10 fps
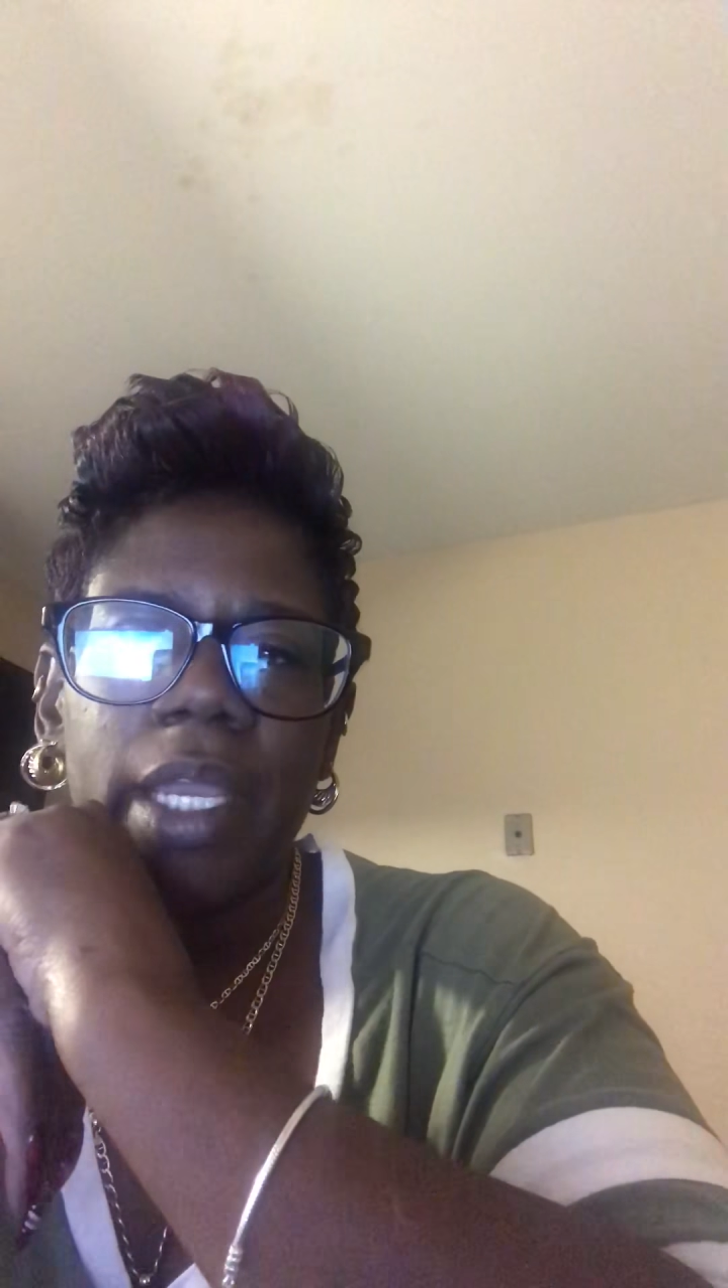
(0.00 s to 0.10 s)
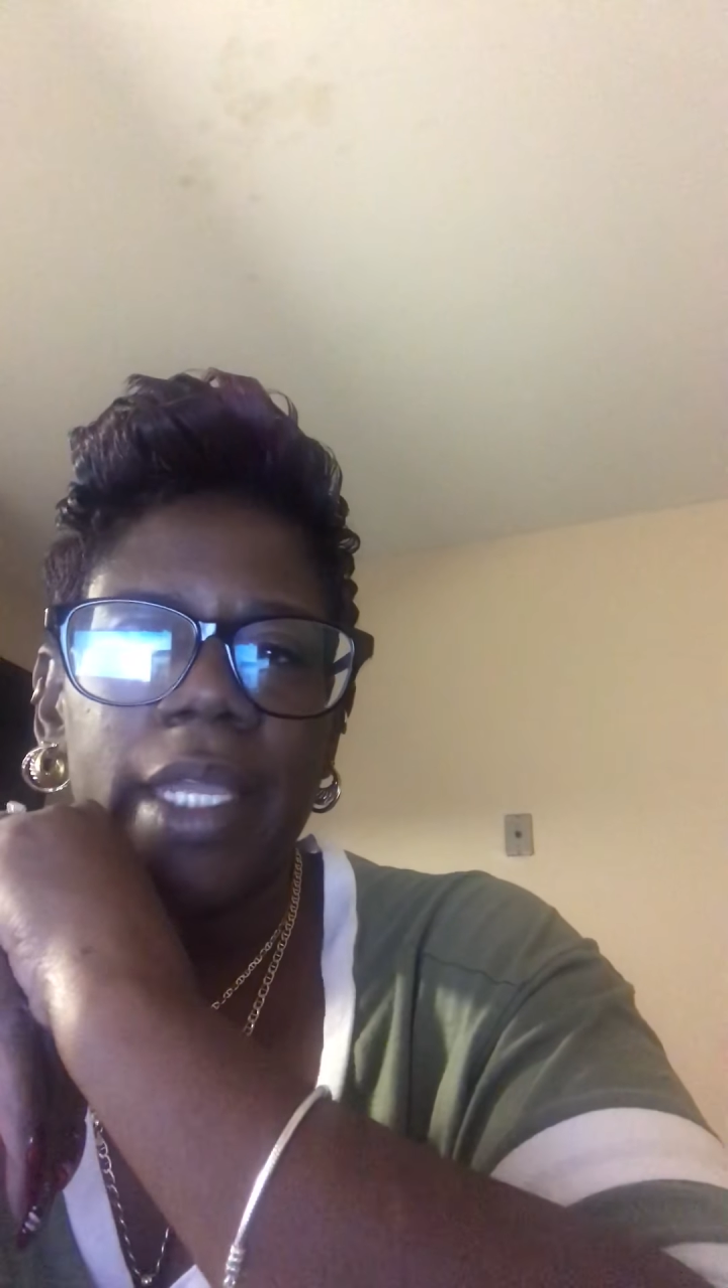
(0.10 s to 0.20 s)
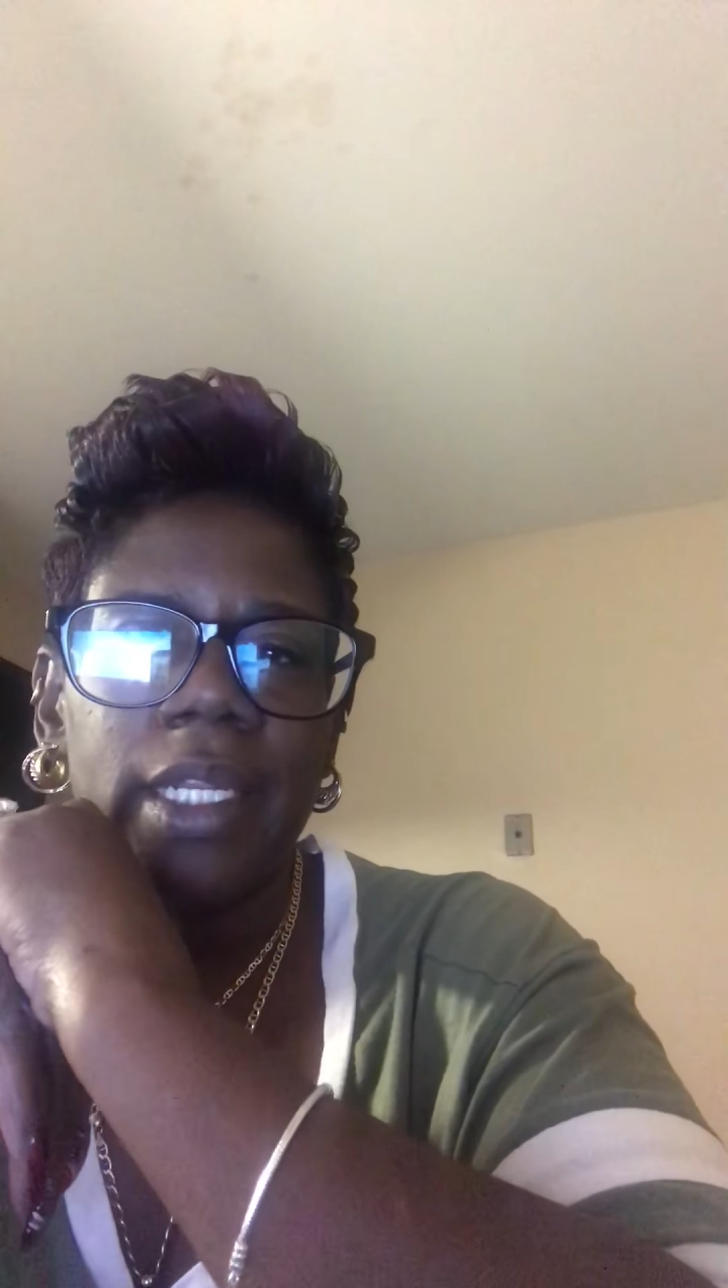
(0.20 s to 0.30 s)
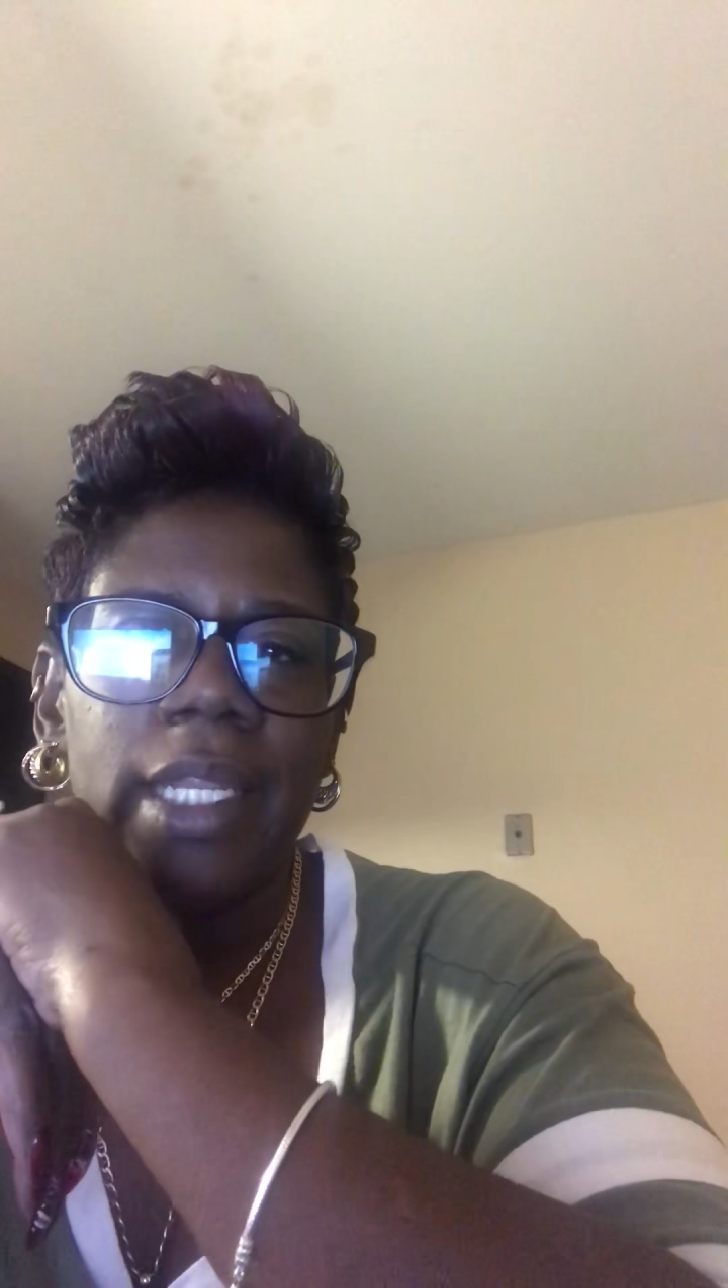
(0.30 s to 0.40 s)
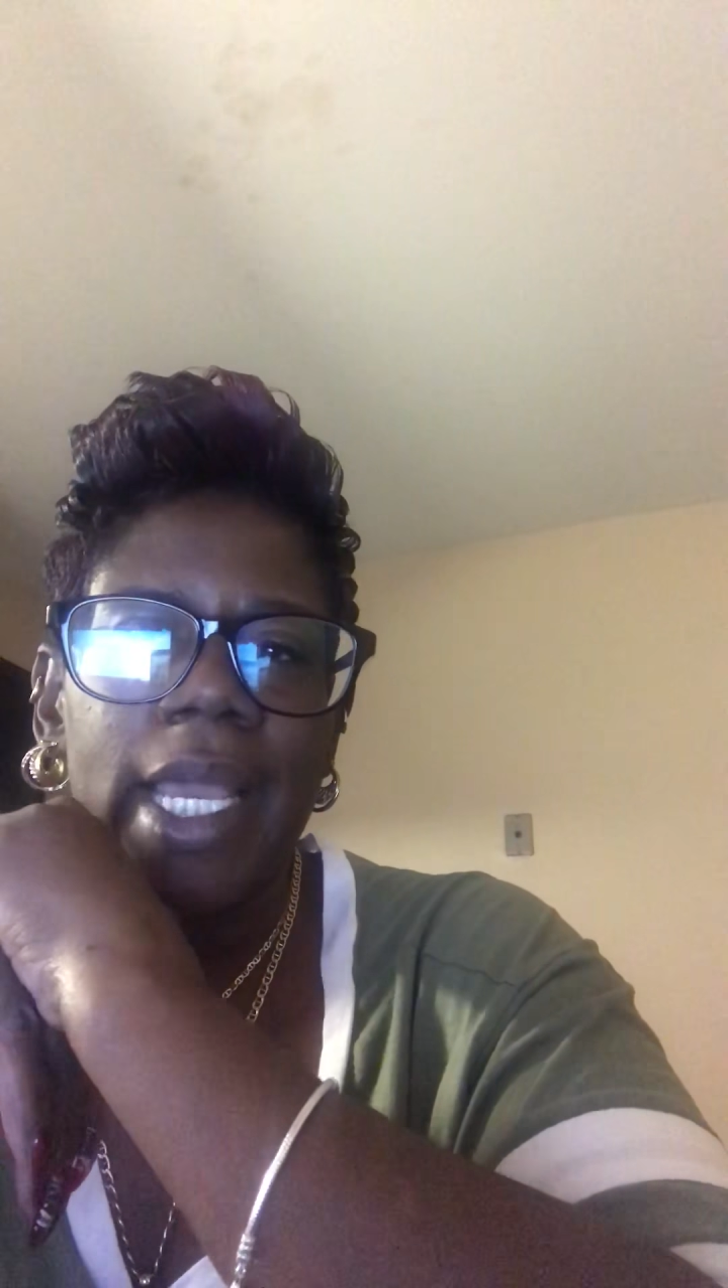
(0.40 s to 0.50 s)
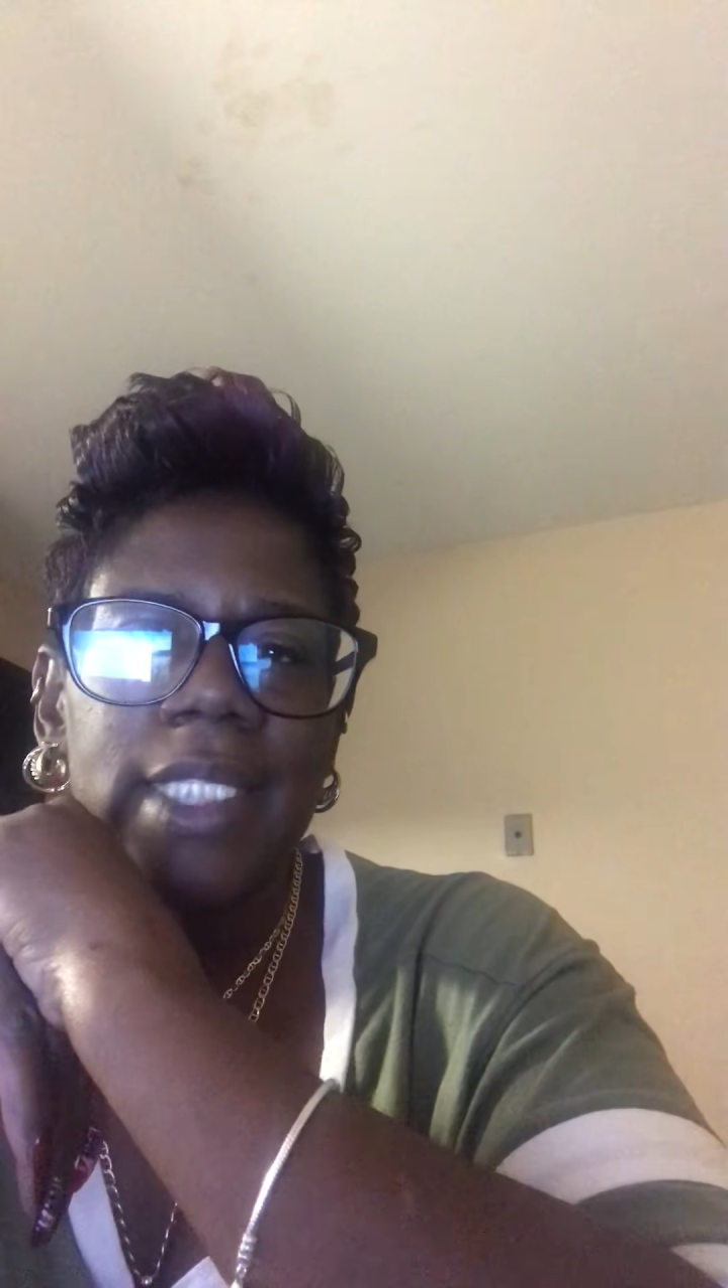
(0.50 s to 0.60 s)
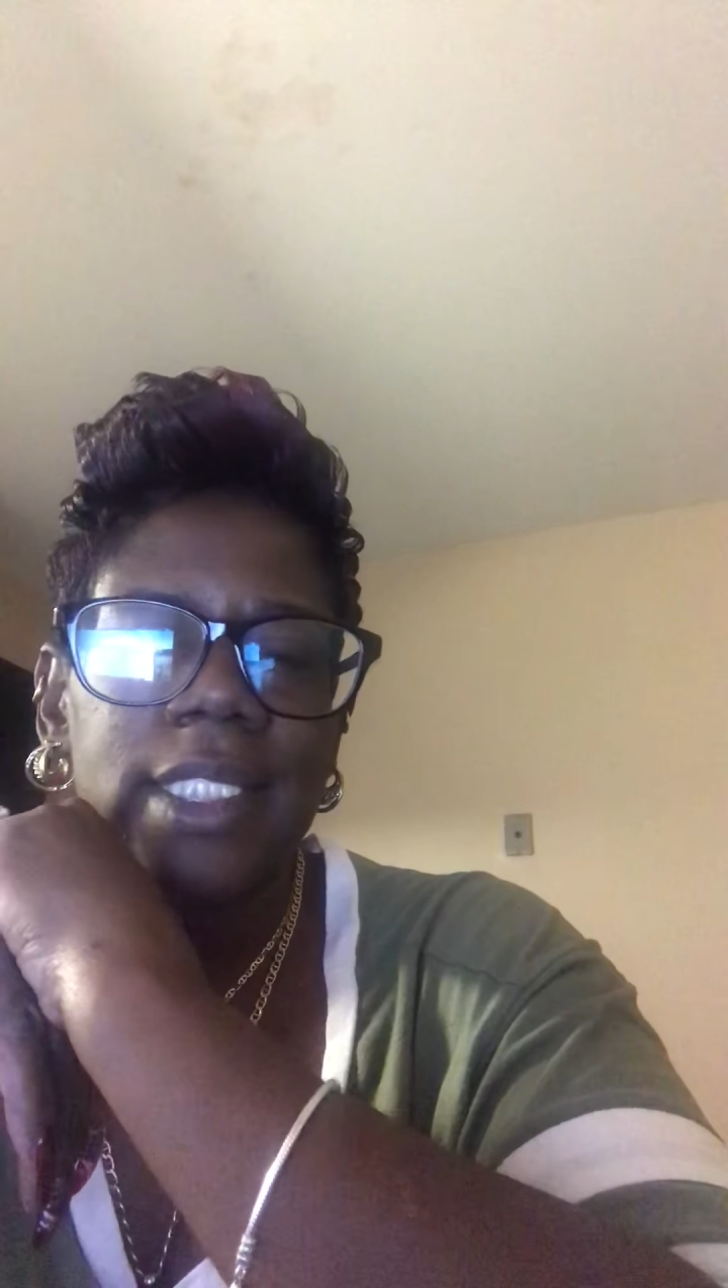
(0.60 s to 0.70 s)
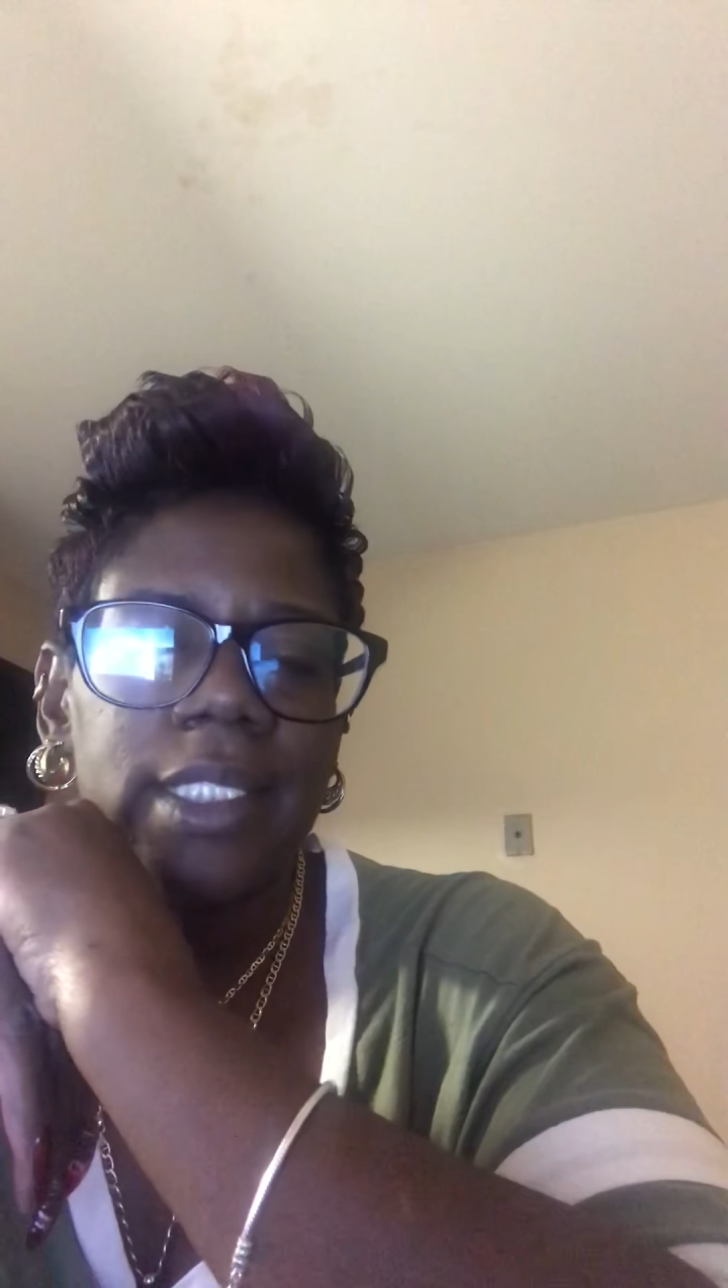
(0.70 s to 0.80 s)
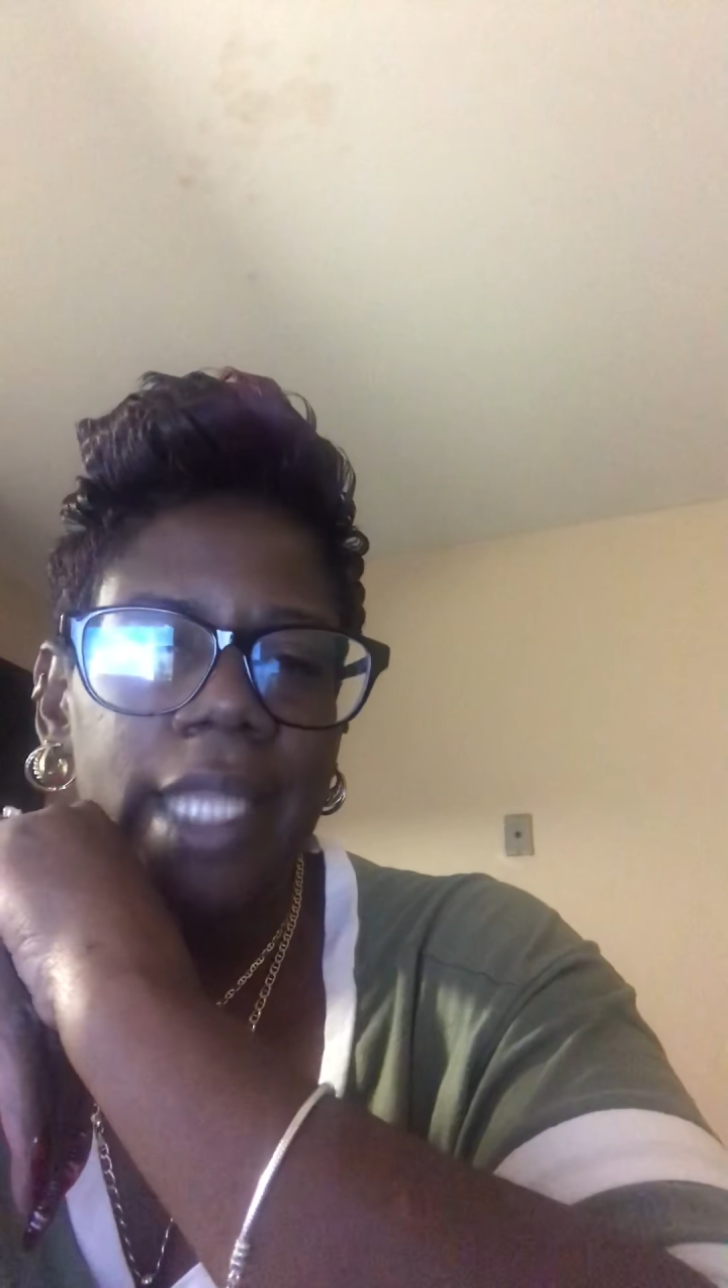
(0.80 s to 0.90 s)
analyzing